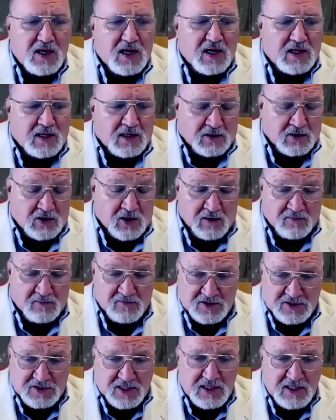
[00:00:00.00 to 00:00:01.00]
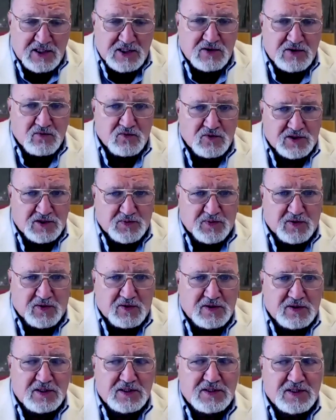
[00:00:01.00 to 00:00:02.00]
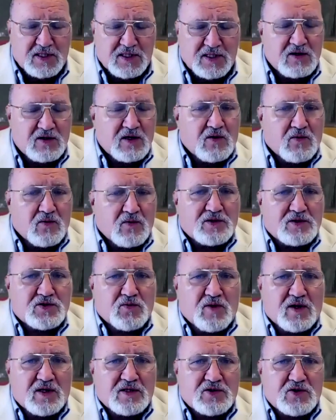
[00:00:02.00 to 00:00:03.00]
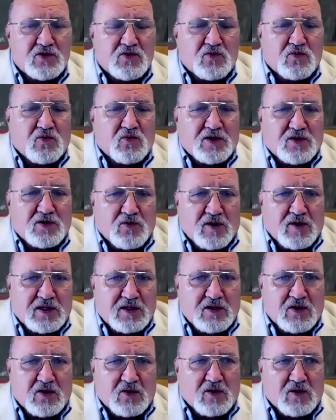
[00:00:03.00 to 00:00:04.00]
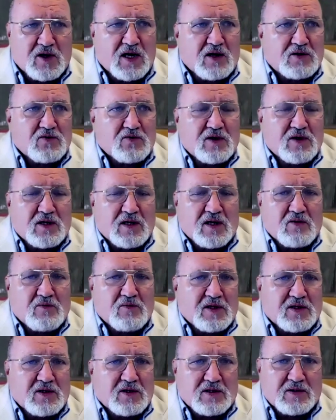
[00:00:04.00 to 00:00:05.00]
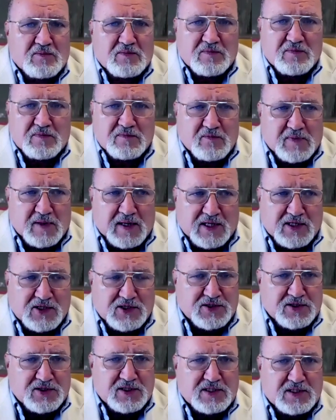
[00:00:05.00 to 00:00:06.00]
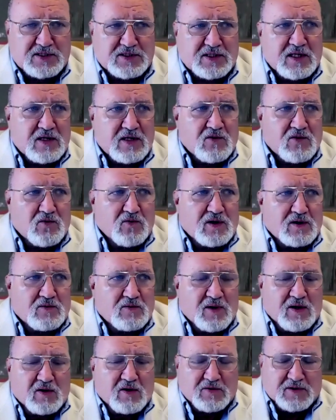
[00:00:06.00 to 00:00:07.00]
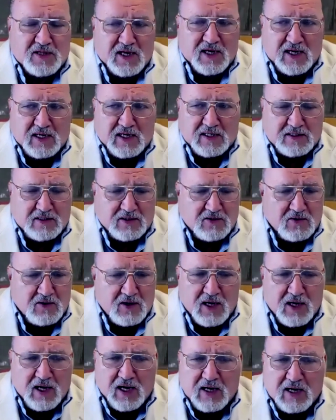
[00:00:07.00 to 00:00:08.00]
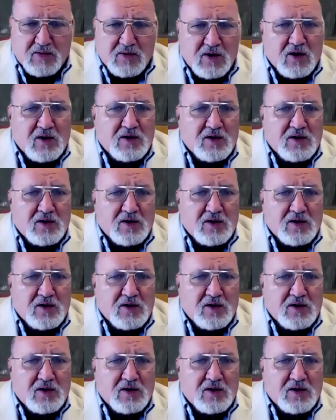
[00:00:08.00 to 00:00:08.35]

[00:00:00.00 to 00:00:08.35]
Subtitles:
and a conversation with spirit to say, what do I do? Where do I go? How am I going to manage this? What about that? You know, and